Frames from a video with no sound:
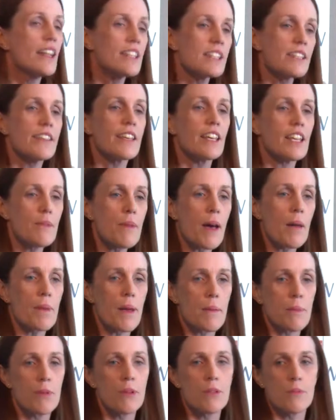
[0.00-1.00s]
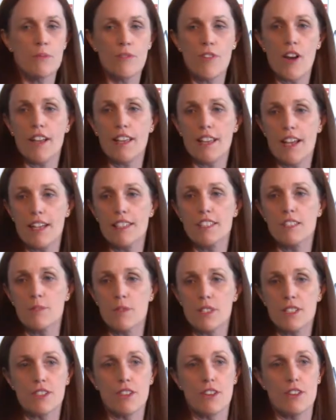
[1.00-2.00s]
to thinking about people who provide customer
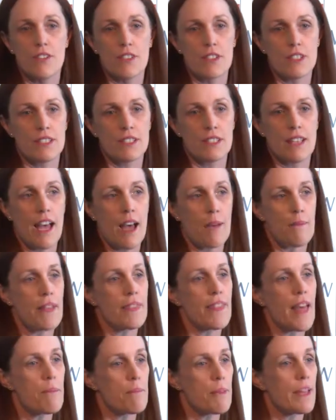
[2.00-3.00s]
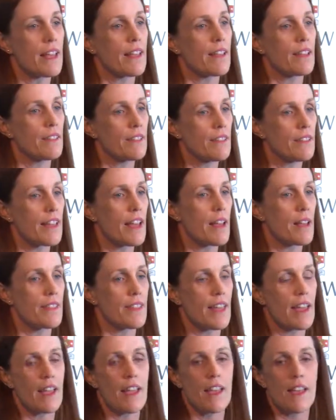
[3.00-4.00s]
service and that being
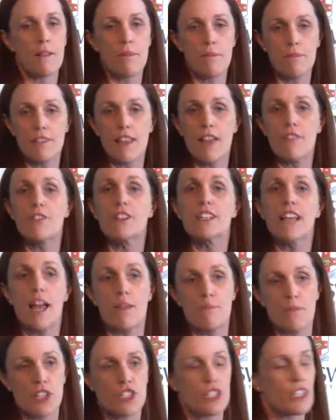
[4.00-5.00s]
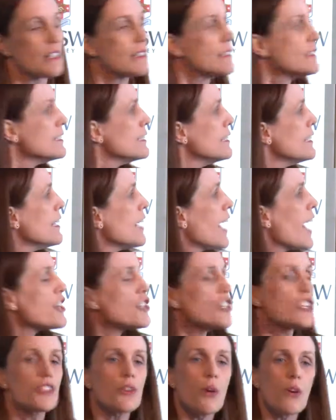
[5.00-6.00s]
their everyday mission. And
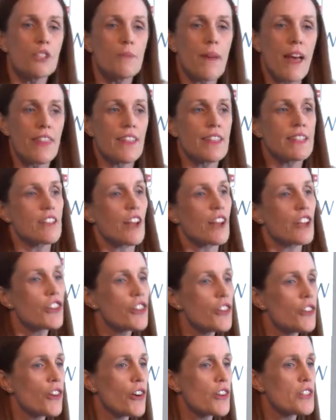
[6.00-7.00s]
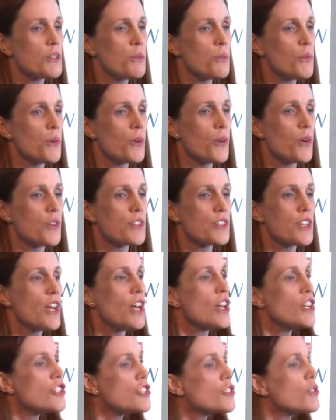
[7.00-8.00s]
she talked about things like kudos awards.
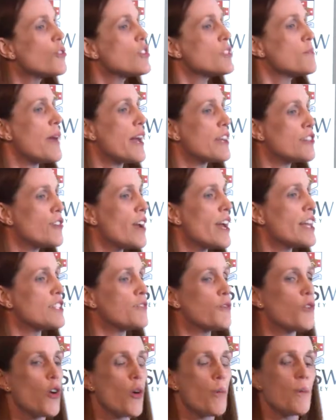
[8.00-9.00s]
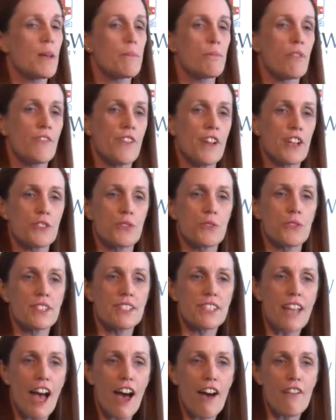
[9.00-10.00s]
She talked about transforming professional
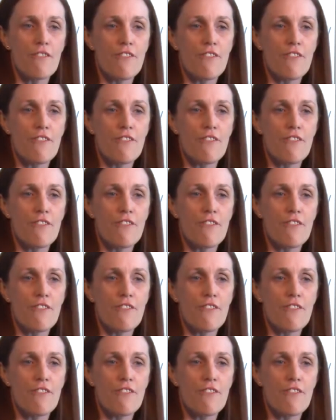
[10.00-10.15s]
staff